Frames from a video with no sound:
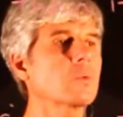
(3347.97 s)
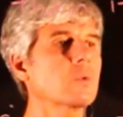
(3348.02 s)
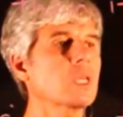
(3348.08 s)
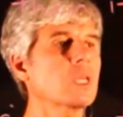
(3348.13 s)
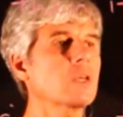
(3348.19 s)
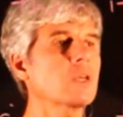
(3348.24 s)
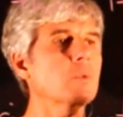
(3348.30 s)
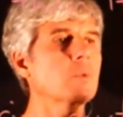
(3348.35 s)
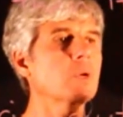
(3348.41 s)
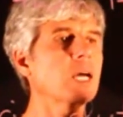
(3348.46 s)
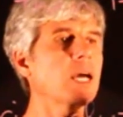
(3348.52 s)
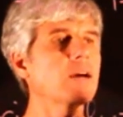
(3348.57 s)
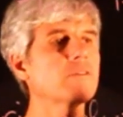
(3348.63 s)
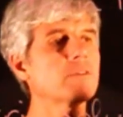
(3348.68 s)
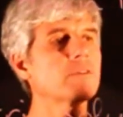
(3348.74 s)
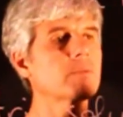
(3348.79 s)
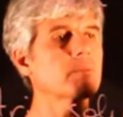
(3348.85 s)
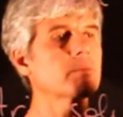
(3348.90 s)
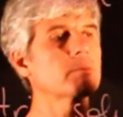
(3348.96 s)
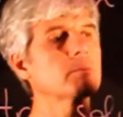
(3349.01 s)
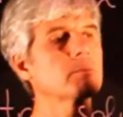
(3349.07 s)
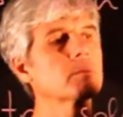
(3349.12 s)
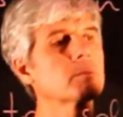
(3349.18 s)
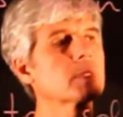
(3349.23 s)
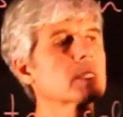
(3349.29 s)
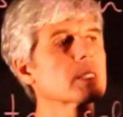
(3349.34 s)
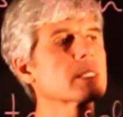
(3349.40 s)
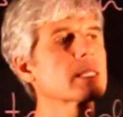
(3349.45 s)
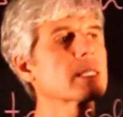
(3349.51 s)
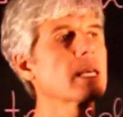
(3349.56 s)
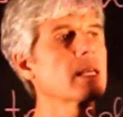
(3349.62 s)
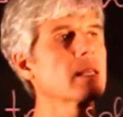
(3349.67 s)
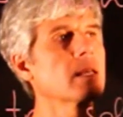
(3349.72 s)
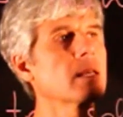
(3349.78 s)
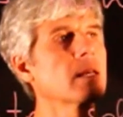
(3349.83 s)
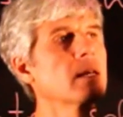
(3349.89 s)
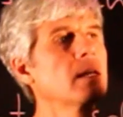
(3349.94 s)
if we have, say,